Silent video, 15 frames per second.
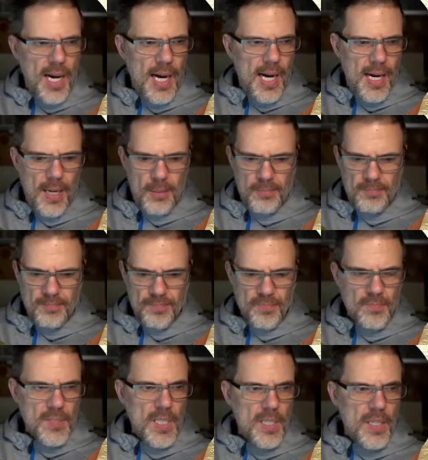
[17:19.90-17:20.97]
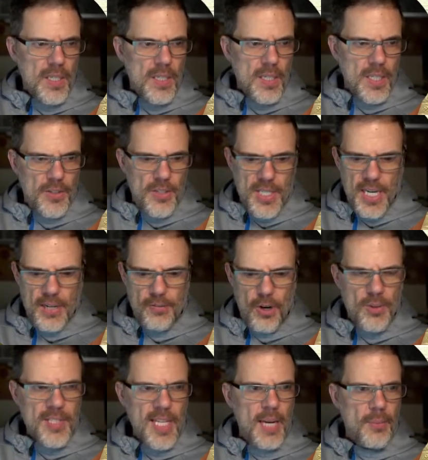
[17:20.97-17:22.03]
You know, you can
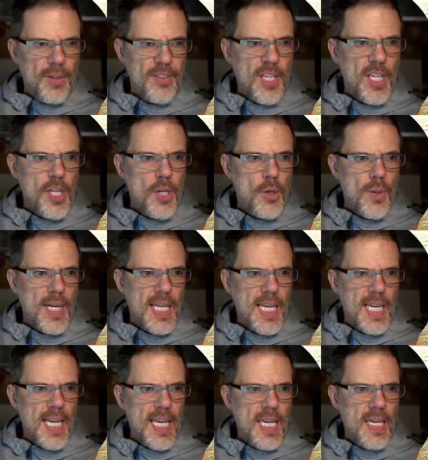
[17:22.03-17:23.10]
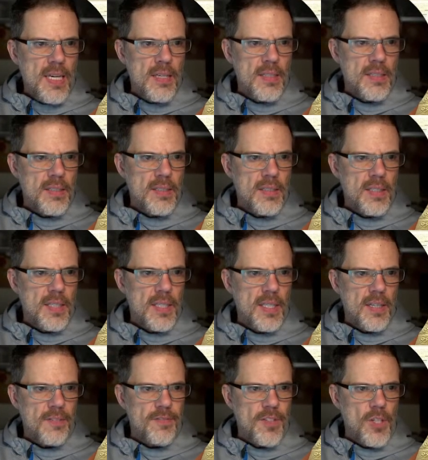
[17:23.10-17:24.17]
rotate with Q and E
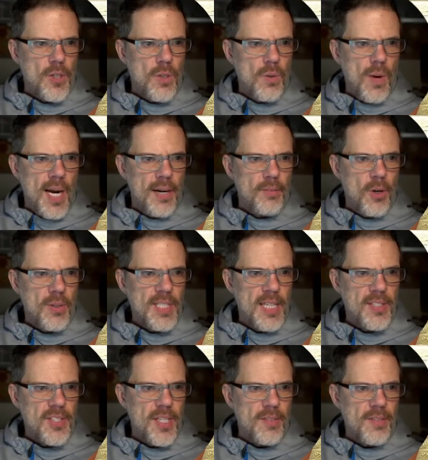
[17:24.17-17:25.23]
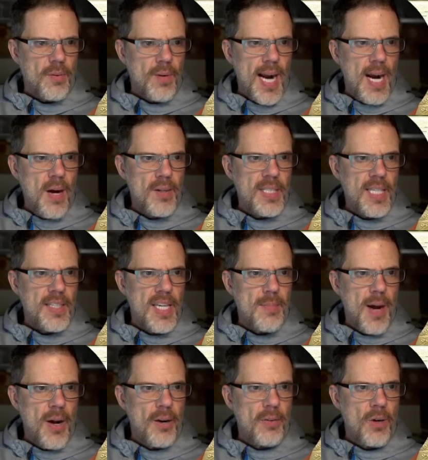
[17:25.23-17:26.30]
if you want to rotate stuff around, and
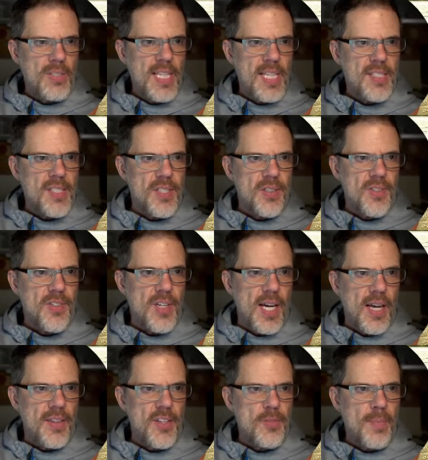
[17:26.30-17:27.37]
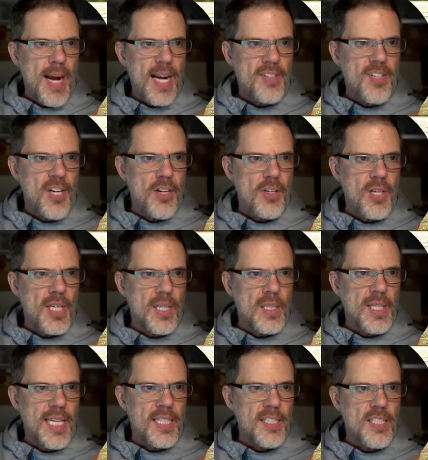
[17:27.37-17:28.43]
the amount it rotates is this box here. You can
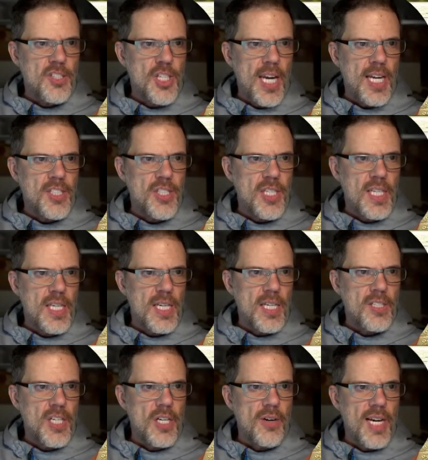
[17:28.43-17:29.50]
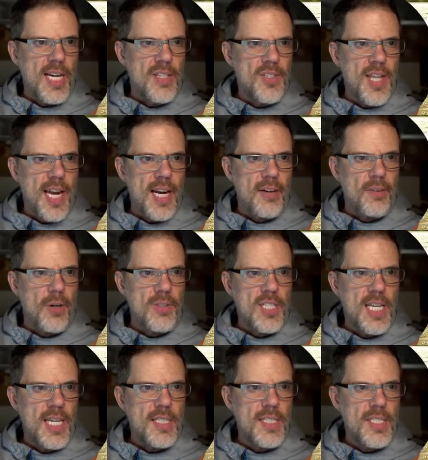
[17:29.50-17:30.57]
click it to change the degrees that it
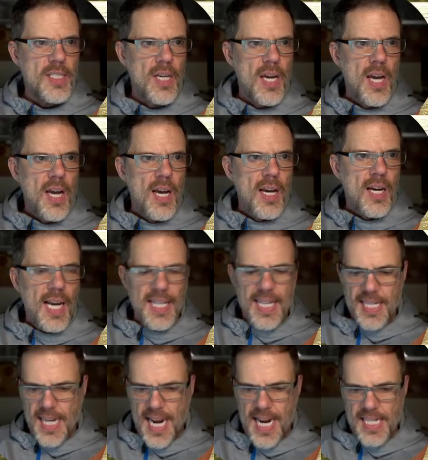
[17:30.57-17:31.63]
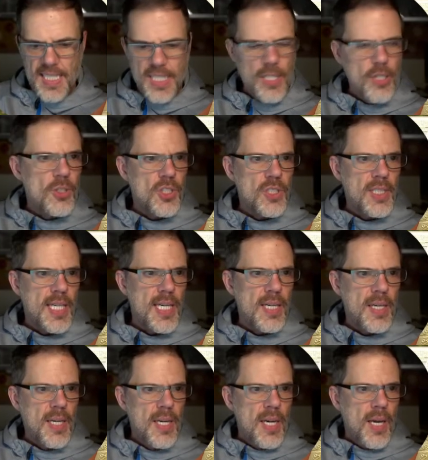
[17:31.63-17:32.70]
rotates. I like 90
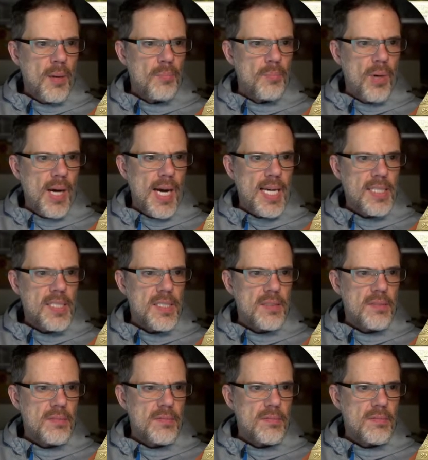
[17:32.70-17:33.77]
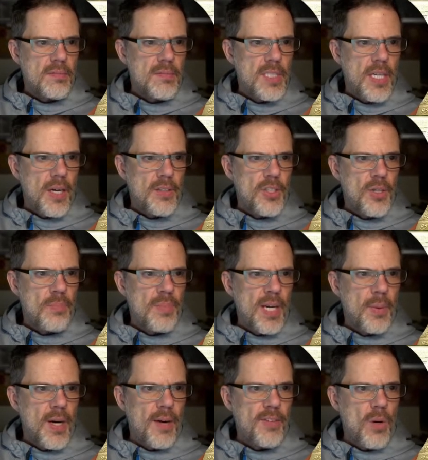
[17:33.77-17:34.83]
usually, but you know, you can
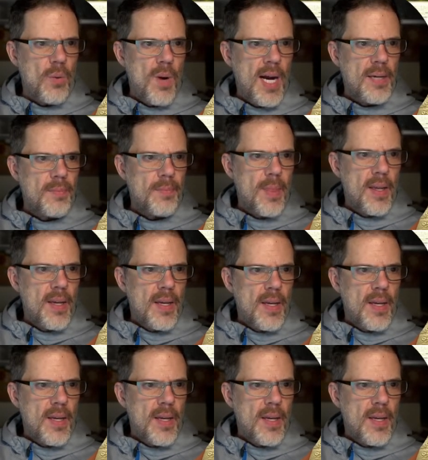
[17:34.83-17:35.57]
pick whatever you want.